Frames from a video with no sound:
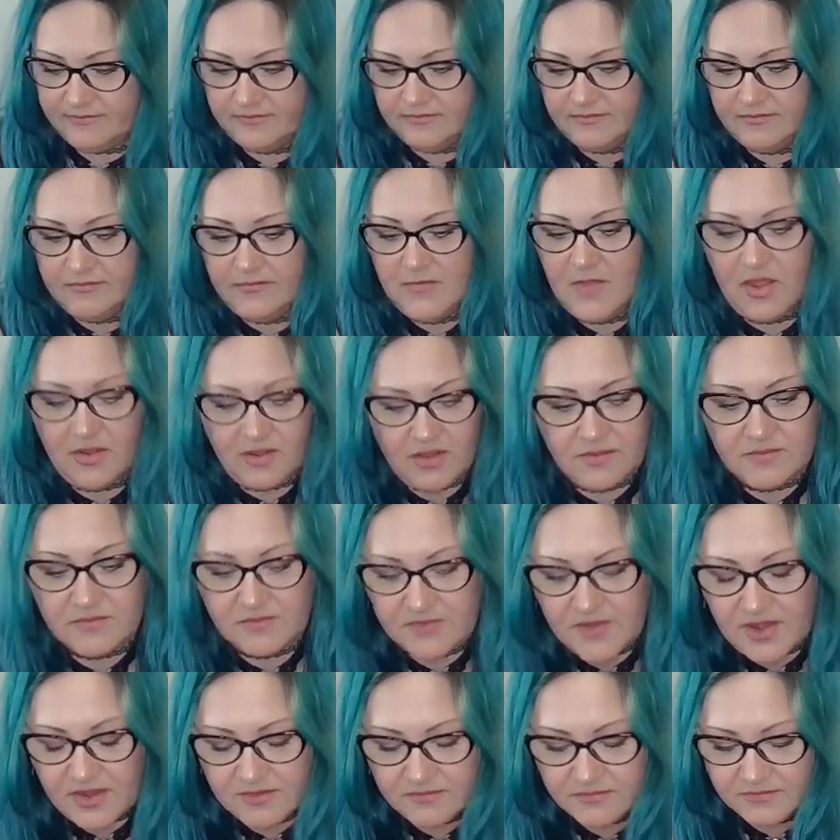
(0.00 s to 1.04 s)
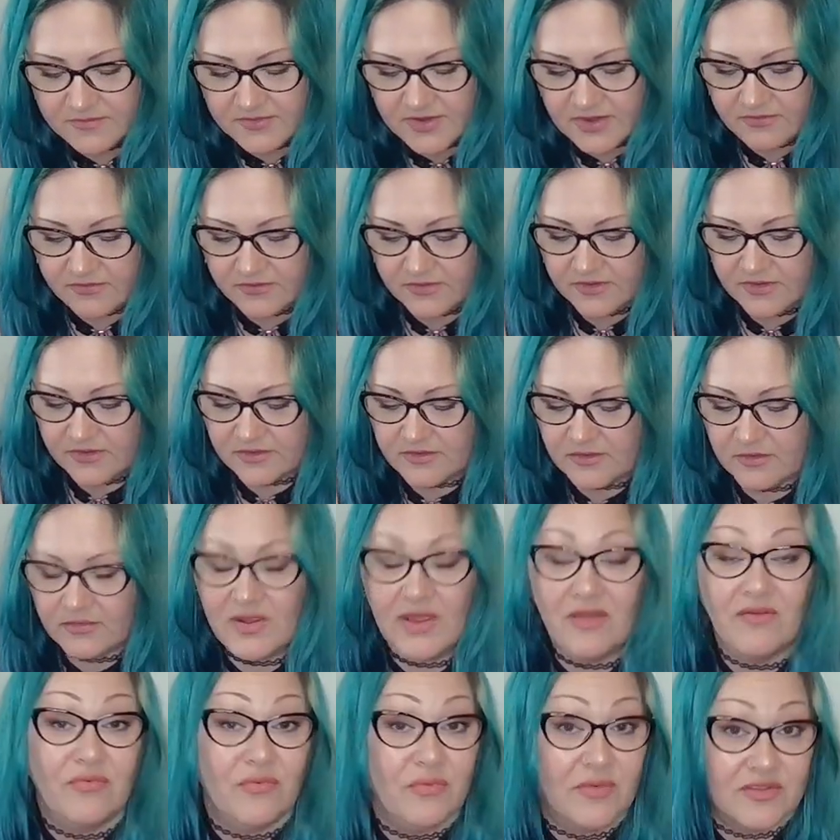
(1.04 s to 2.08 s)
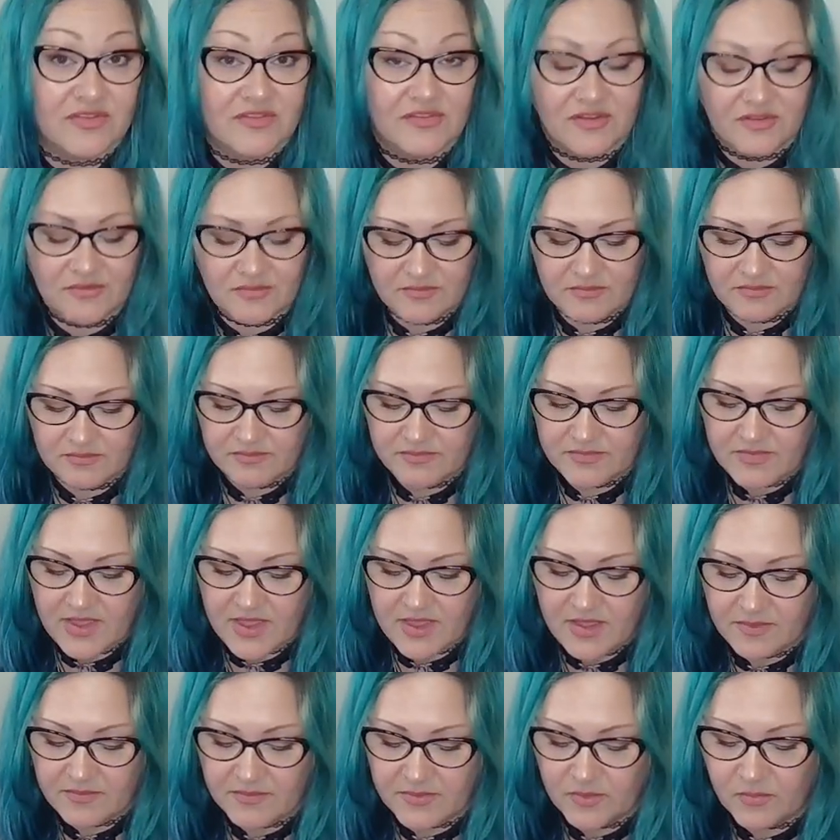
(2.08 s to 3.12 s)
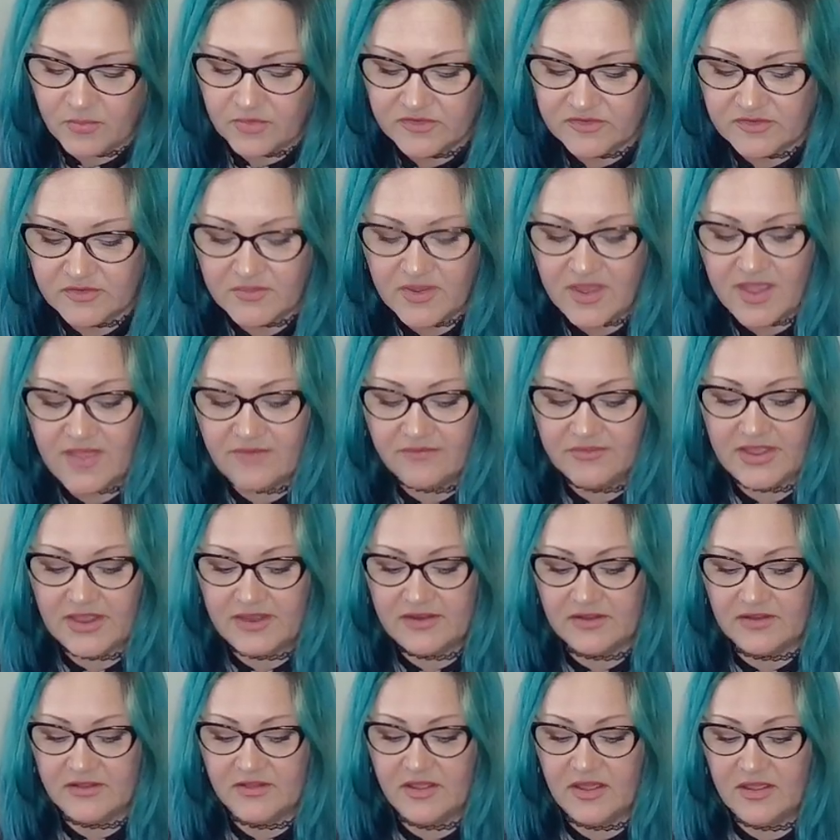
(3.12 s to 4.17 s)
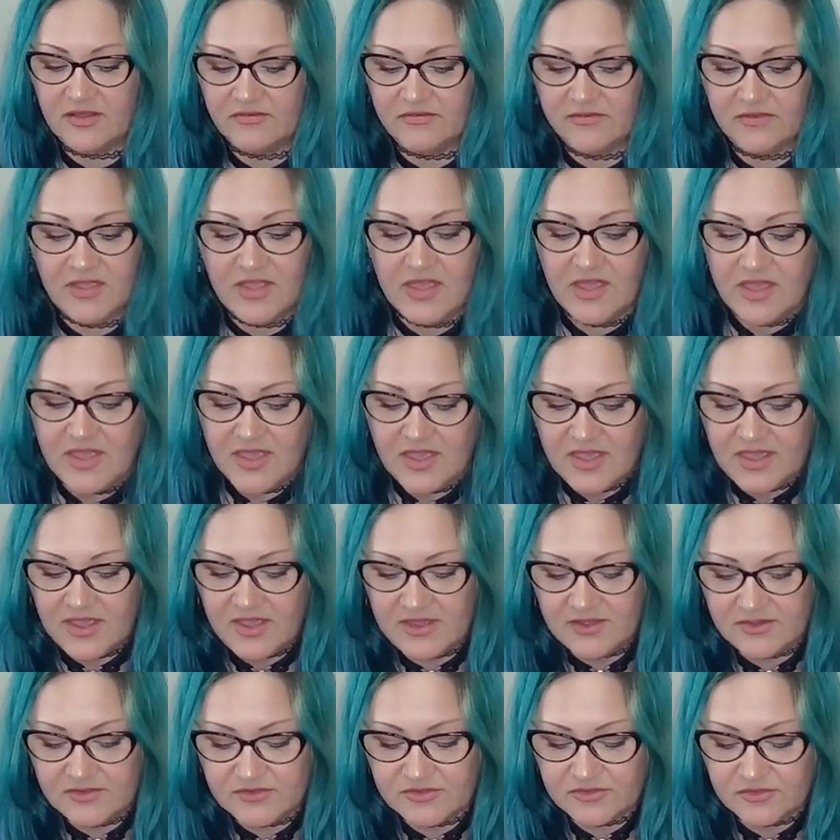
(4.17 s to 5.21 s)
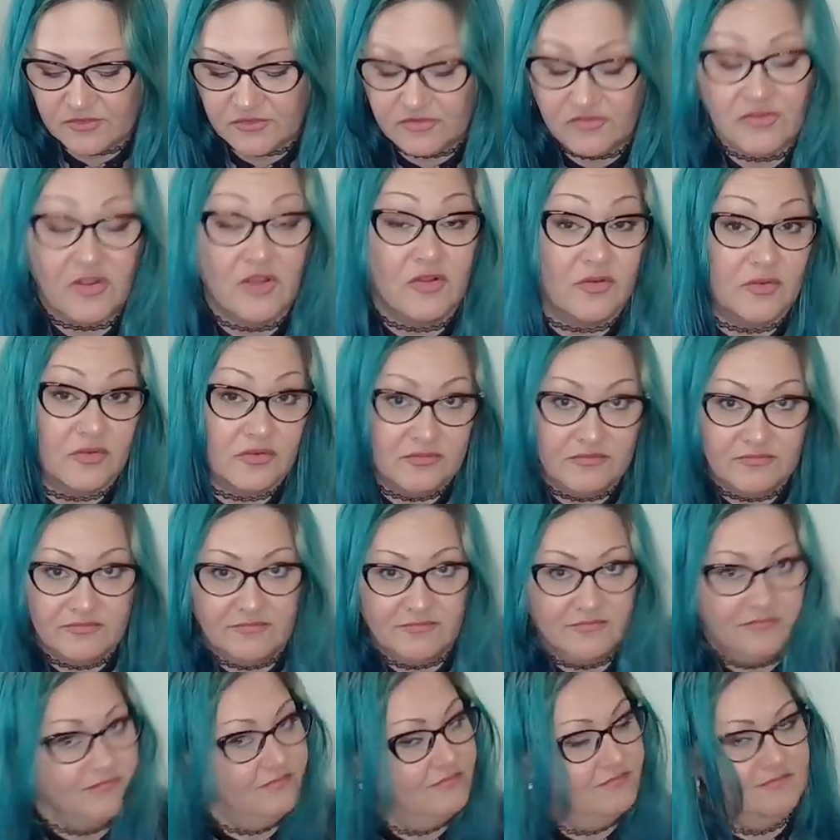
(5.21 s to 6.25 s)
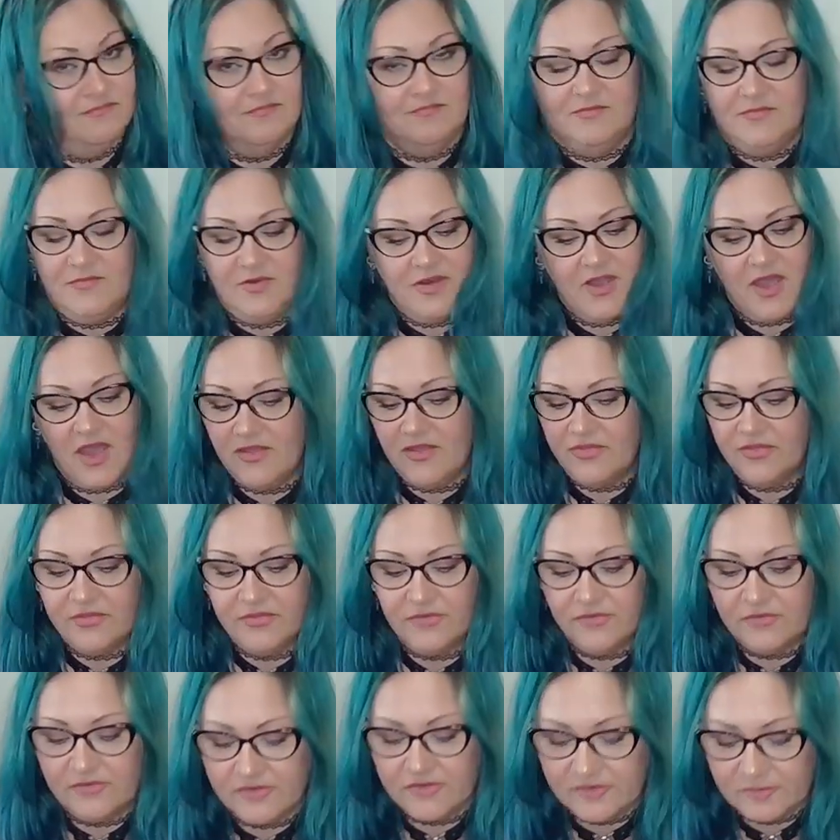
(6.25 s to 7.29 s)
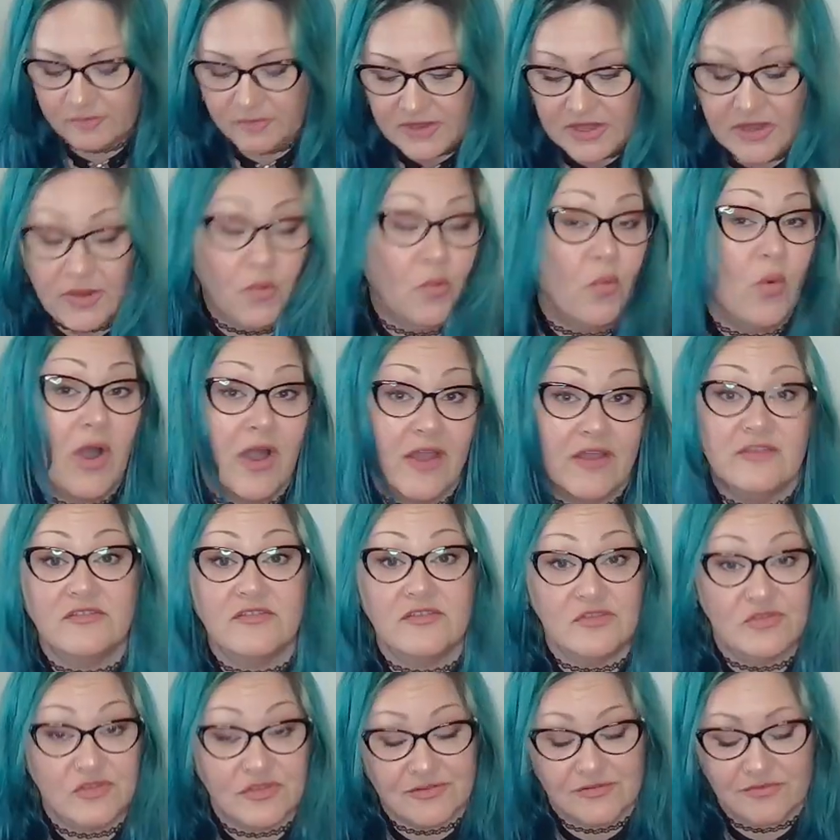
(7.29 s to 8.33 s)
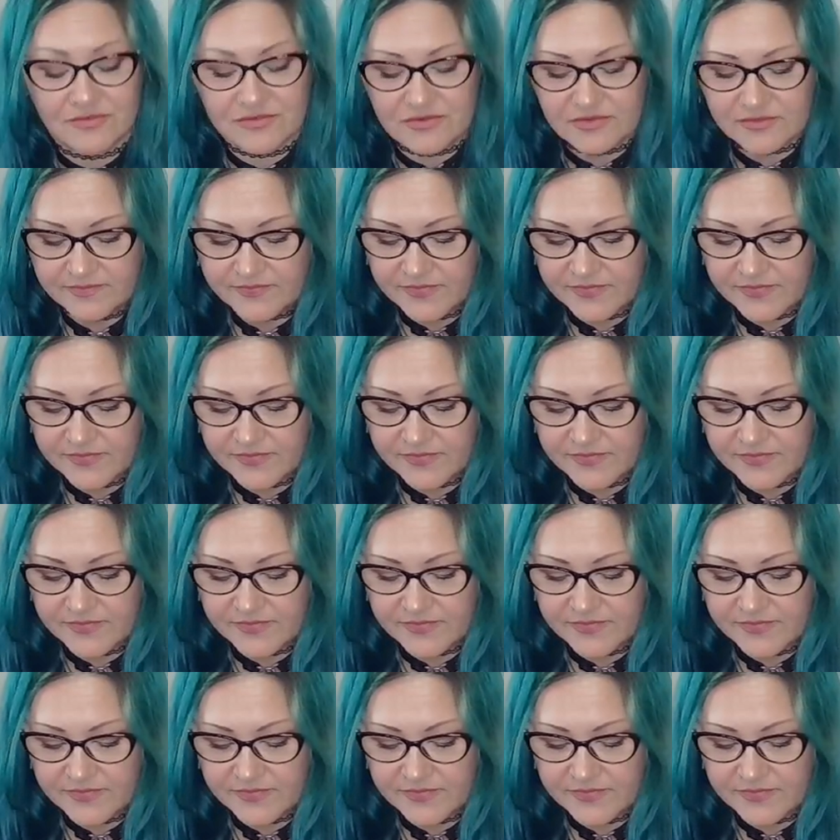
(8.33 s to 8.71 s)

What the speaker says: No, I definitely don't have wisdom. The wisdom I have gained in life is through struggle, not through just being wise in general.